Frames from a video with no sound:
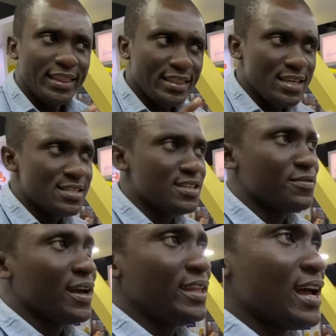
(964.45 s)
This
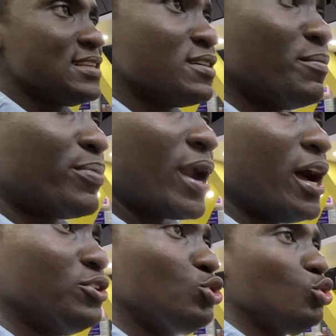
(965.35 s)
divider is a
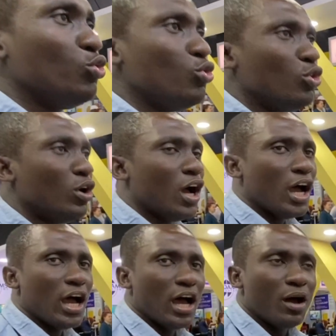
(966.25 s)
brand new
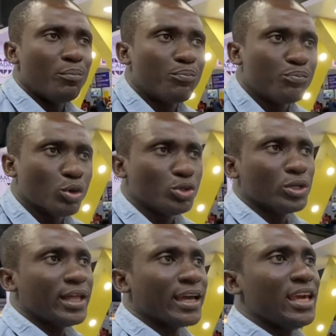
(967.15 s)

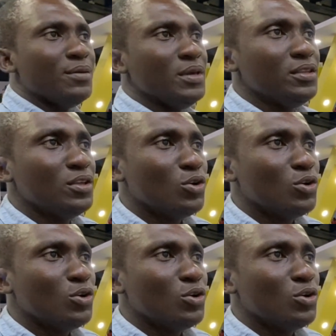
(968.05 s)
product that came in.